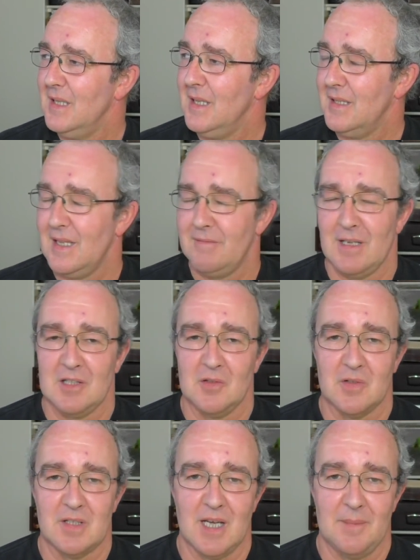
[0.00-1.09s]
Uh, they've had a
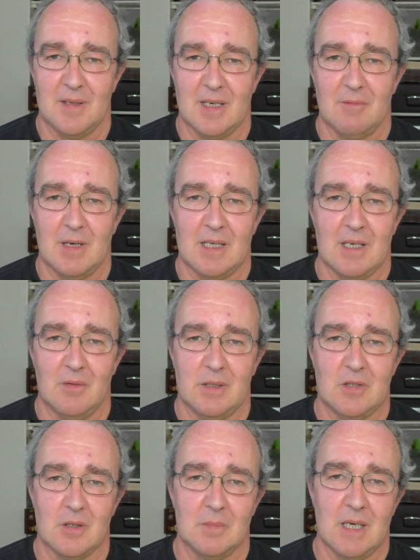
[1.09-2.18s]
good time anyway, you know. We
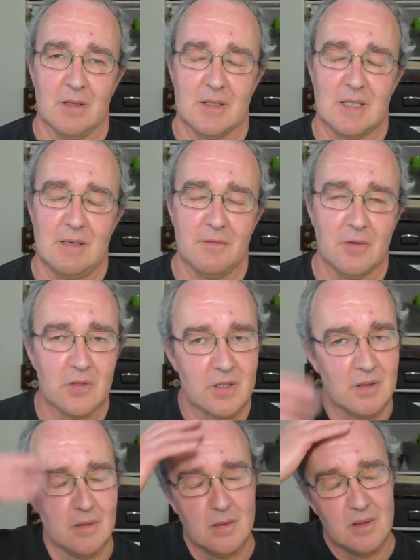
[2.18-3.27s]
took them down the seafront,
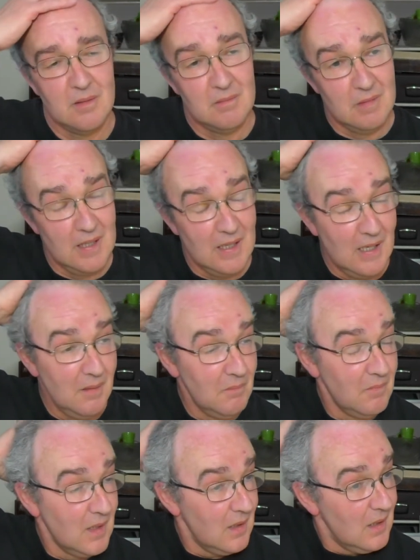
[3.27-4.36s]
and
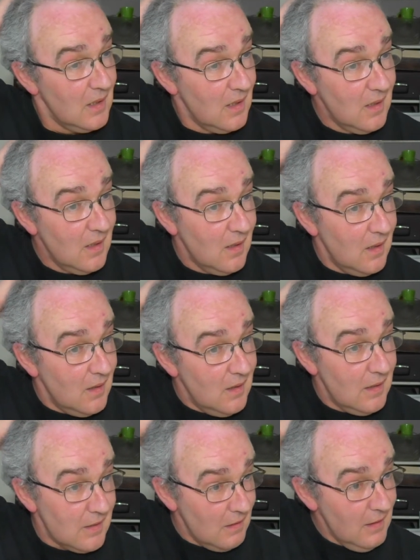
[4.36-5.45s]
um,
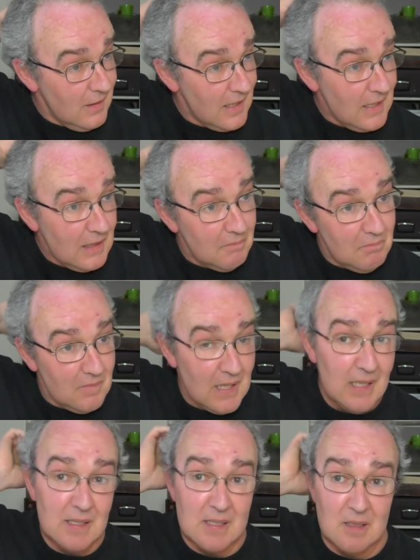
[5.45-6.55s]
it's only the the
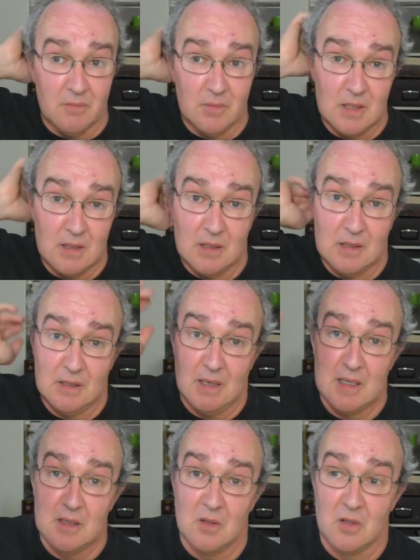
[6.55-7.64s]
eldest of them, the, the
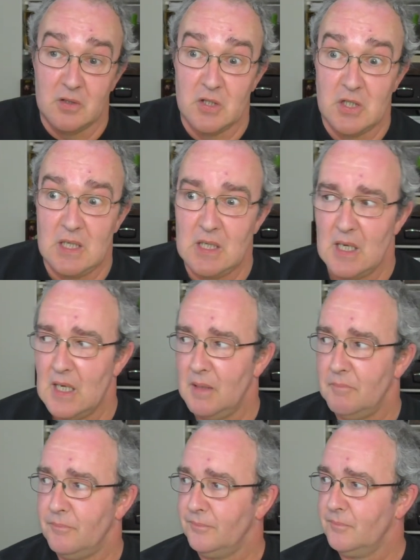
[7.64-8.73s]
granddaughter, she
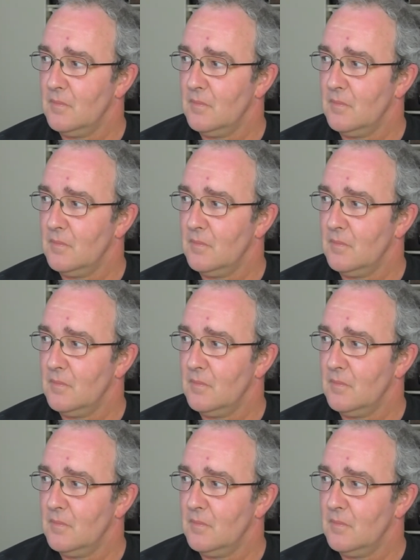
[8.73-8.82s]
um,